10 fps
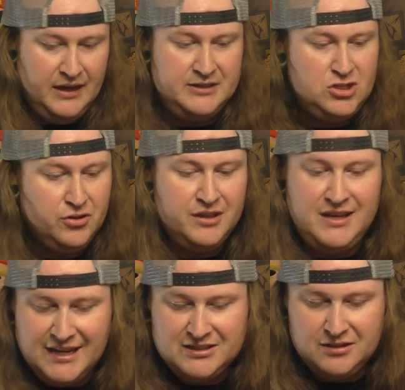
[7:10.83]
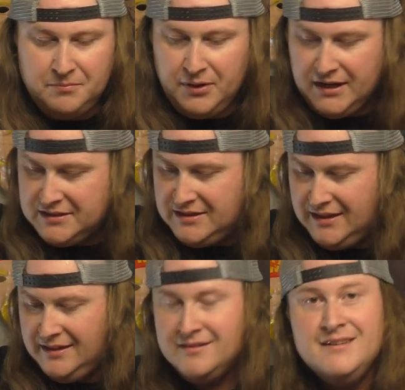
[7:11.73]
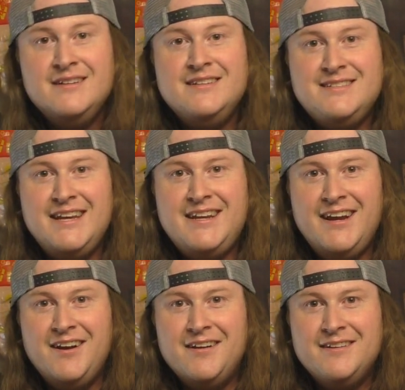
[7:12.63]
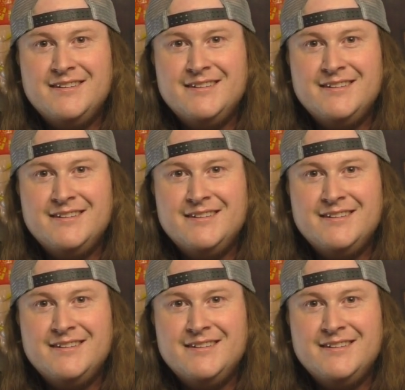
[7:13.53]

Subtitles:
until the next unboxing, take care.